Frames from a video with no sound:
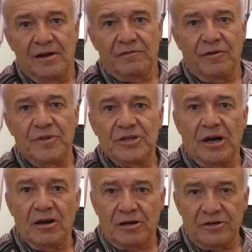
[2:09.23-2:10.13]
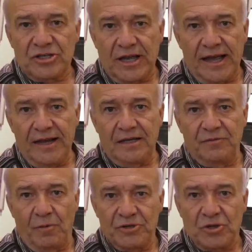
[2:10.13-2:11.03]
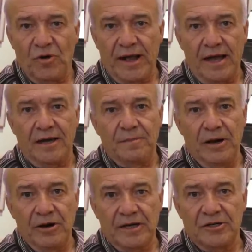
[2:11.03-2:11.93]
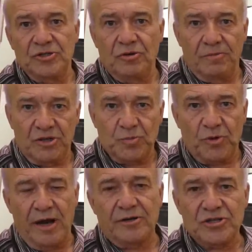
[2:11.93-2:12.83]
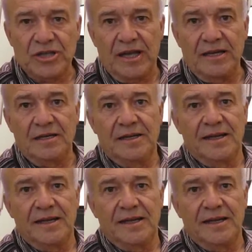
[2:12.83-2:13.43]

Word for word: from the darker side of what was going on in America to a much brighter side,